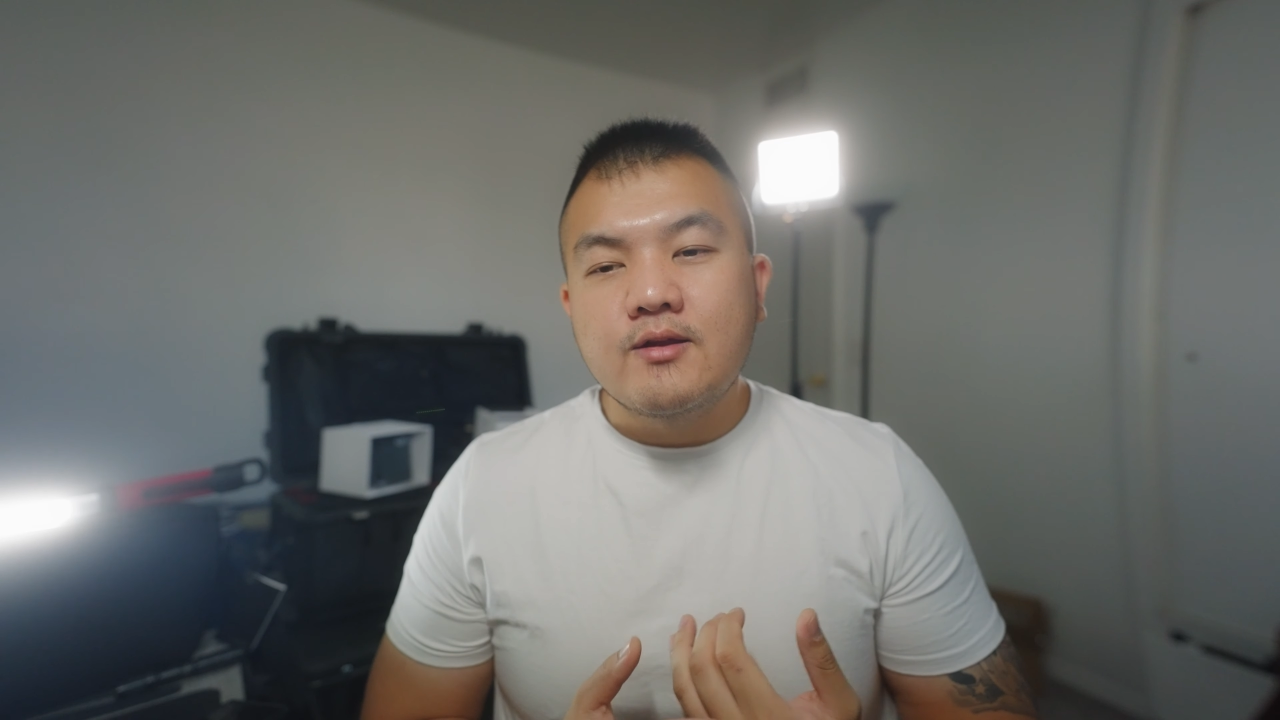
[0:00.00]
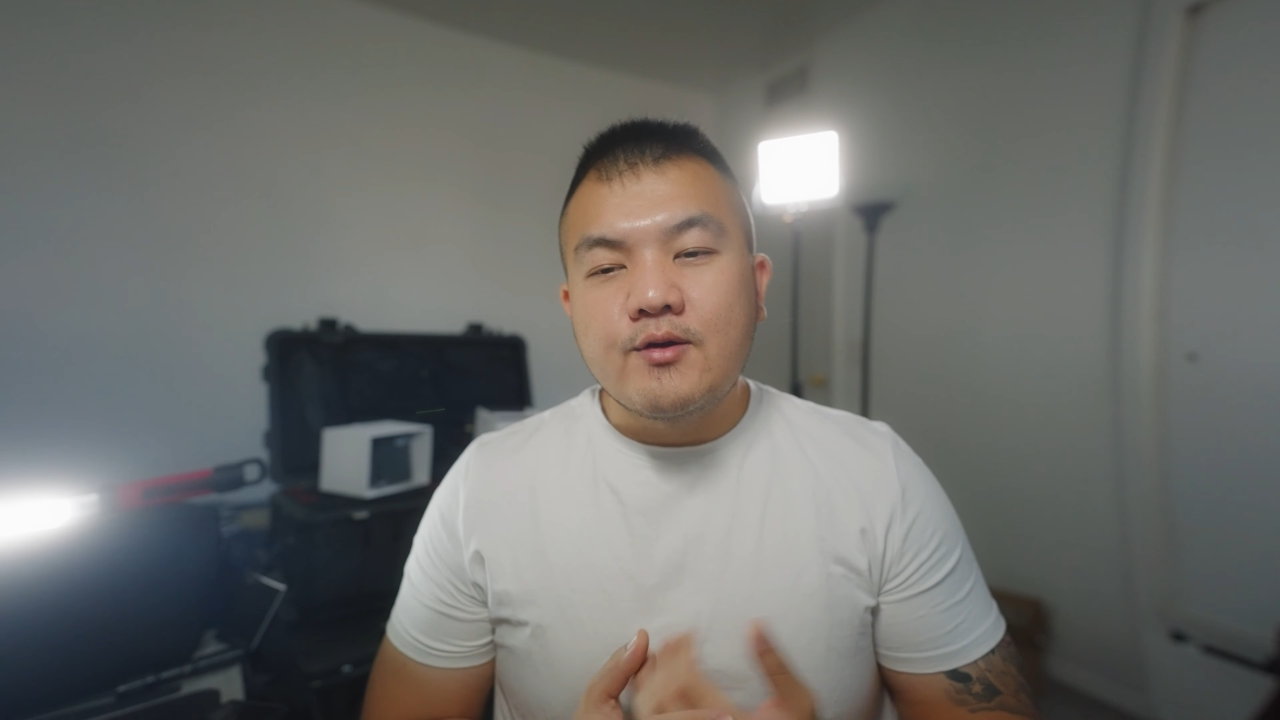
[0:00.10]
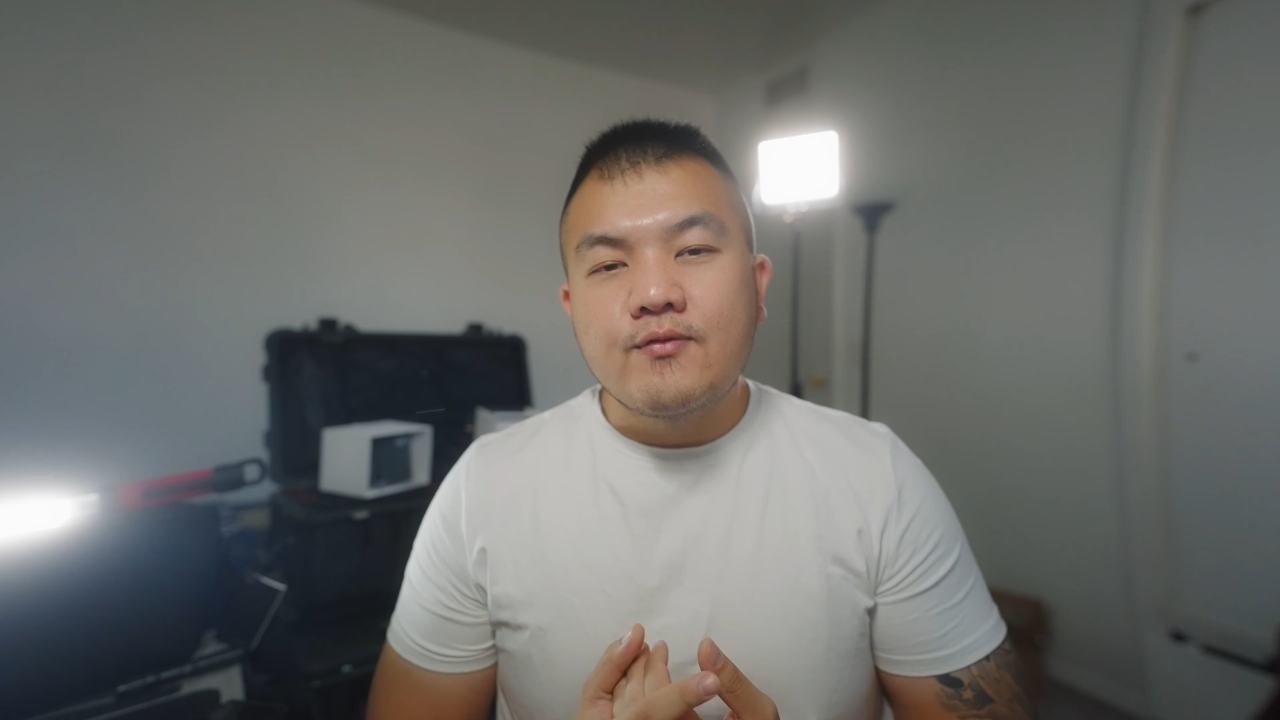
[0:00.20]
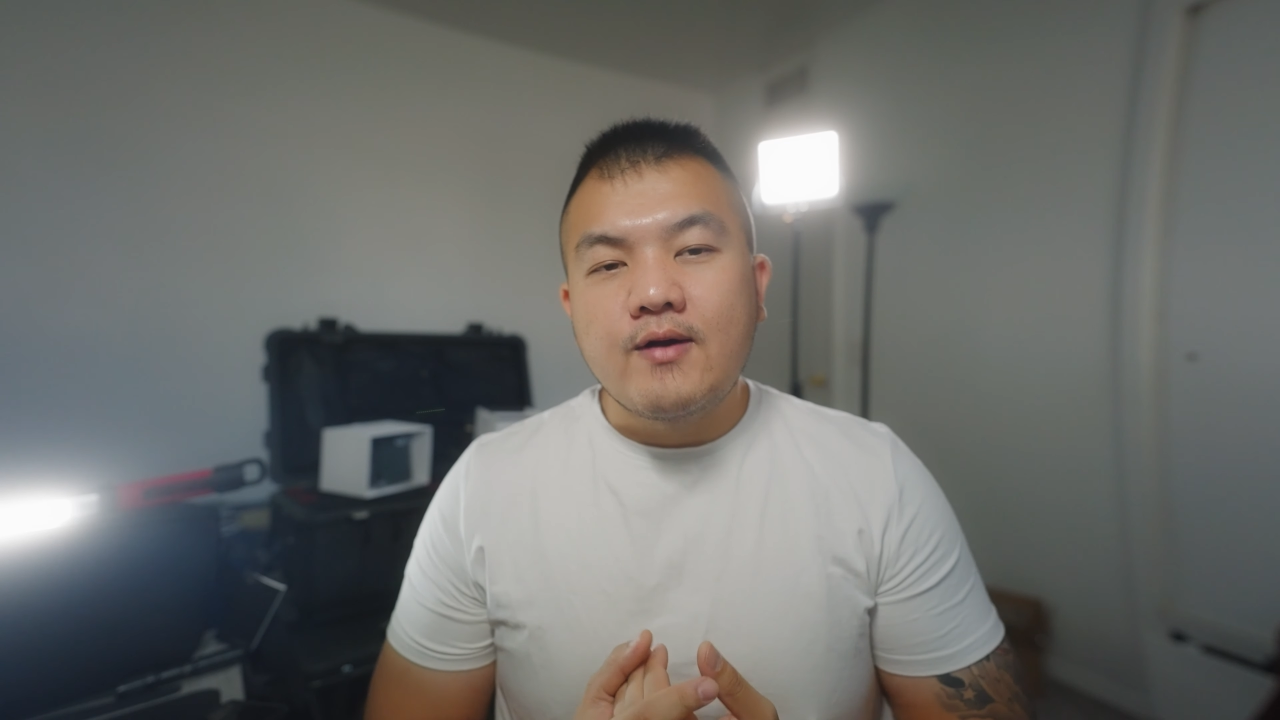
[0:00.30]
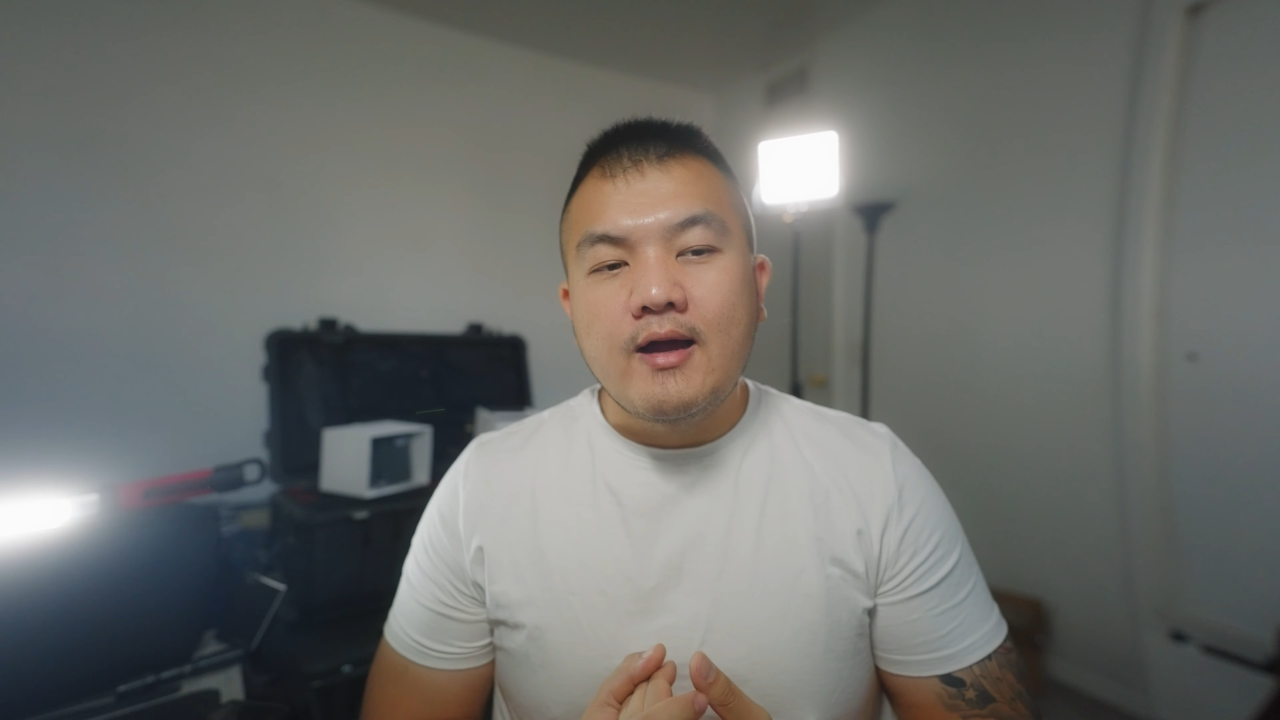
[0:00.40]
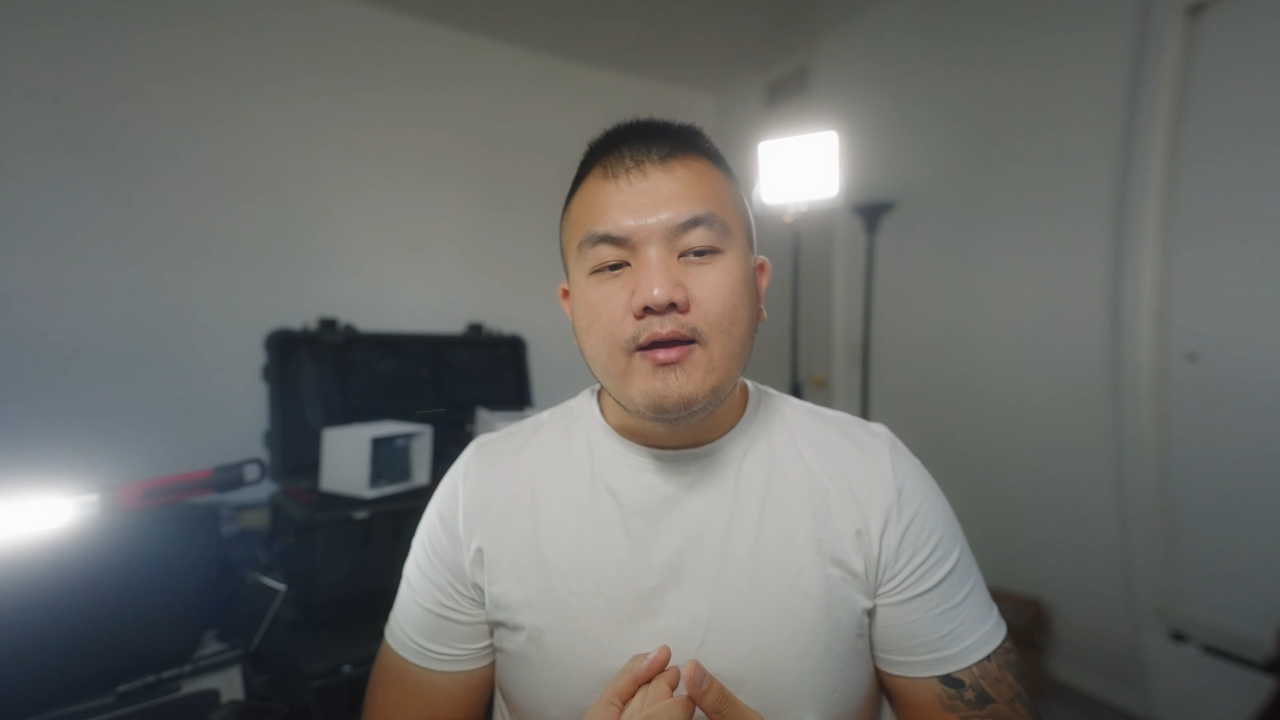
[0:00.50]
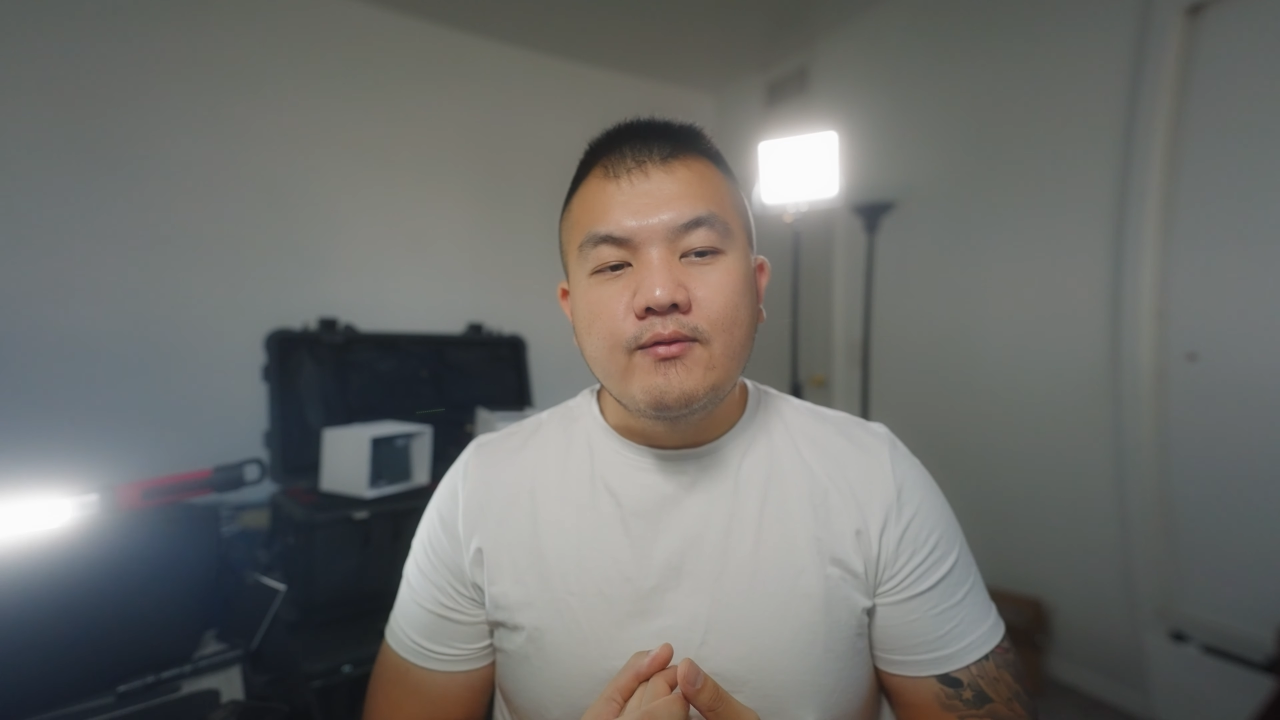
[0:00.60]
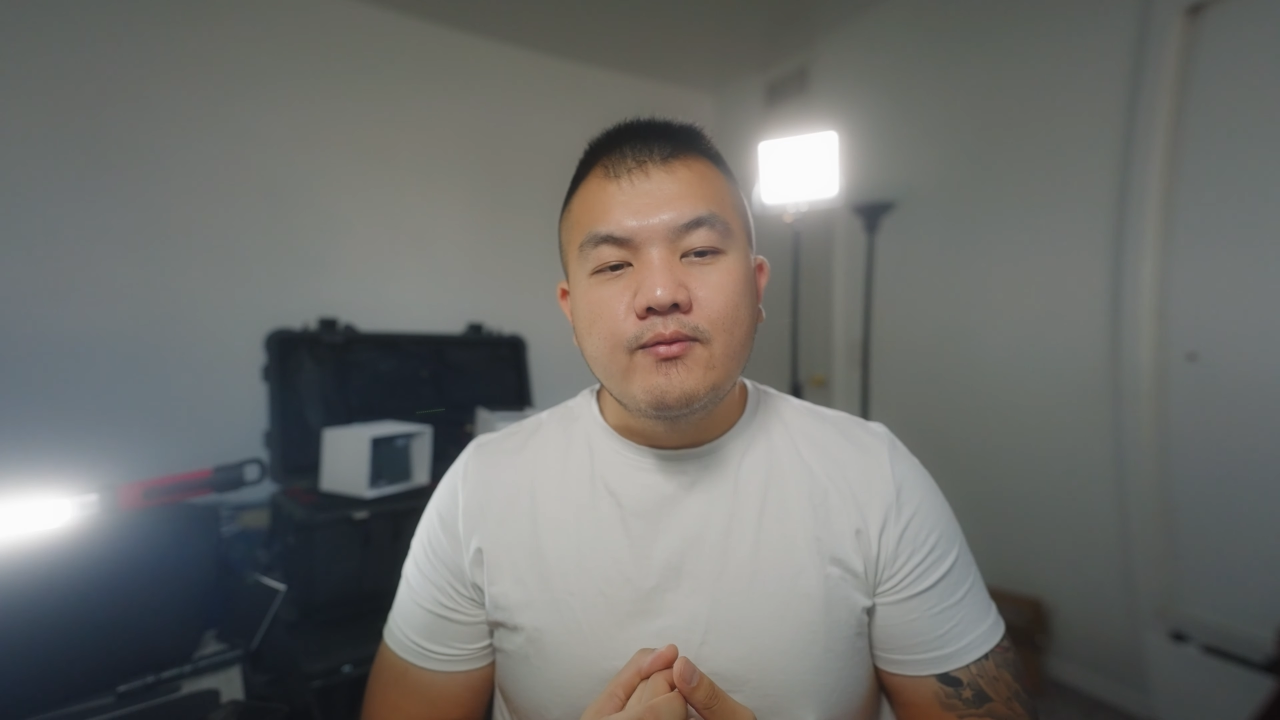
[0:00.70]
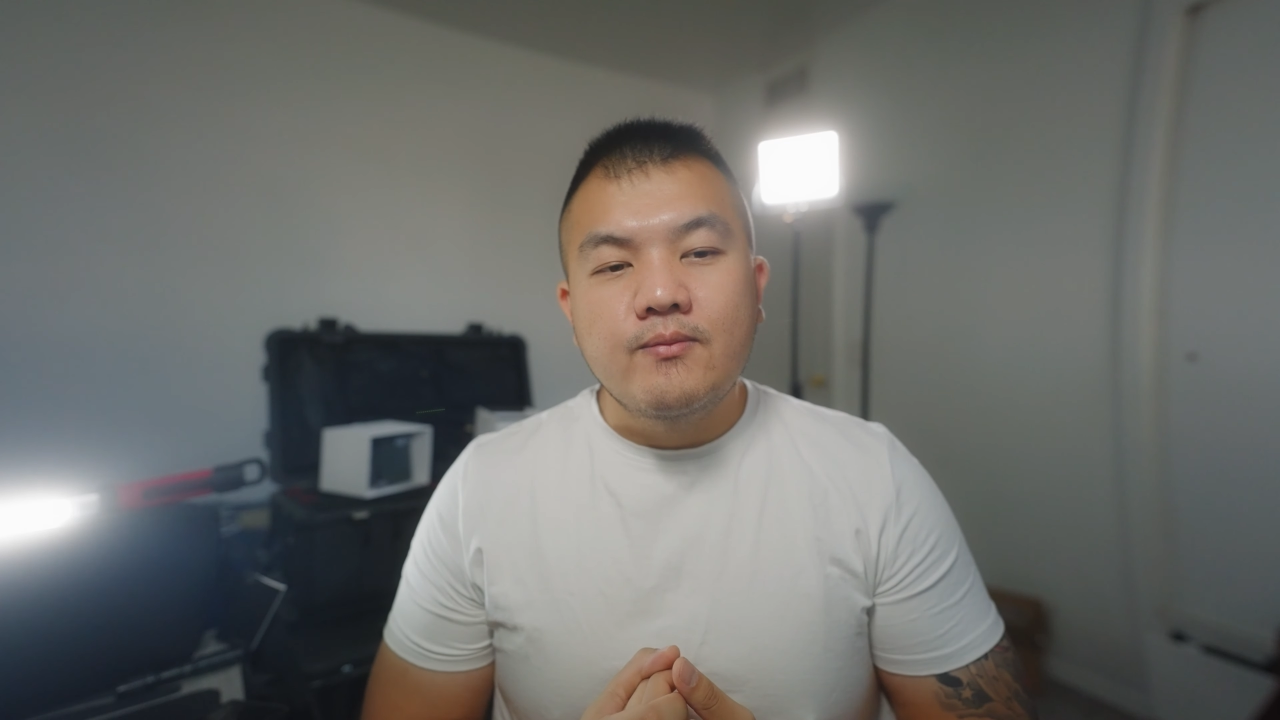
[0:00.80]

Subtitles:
35